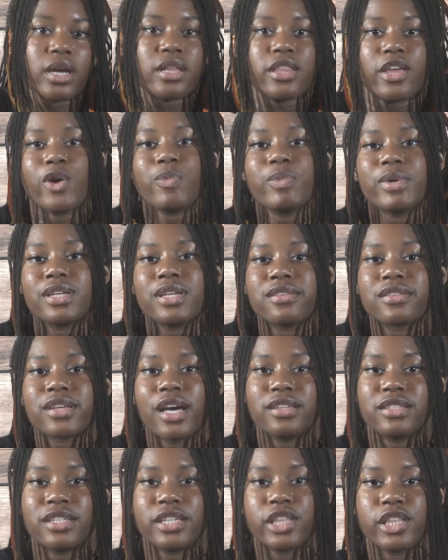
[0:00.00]
They will be
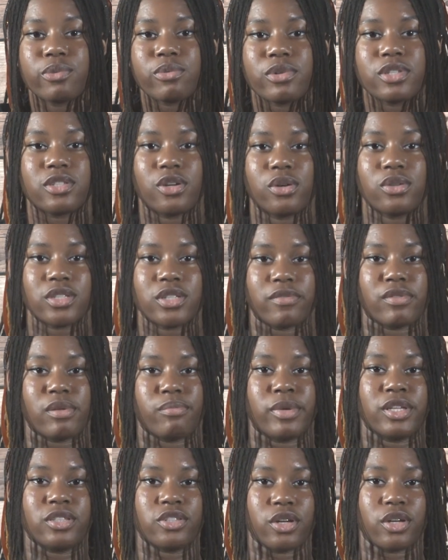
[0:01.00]
discussing the results of the
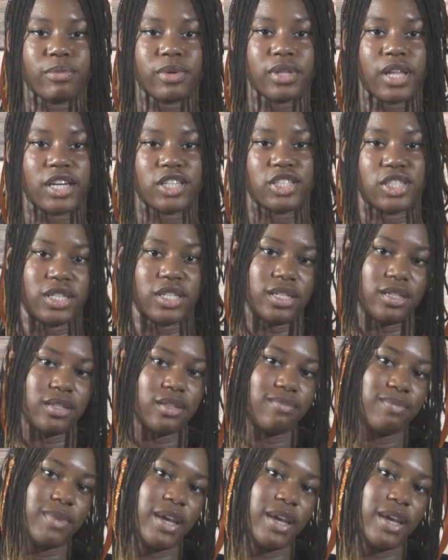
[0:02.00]
midterm election.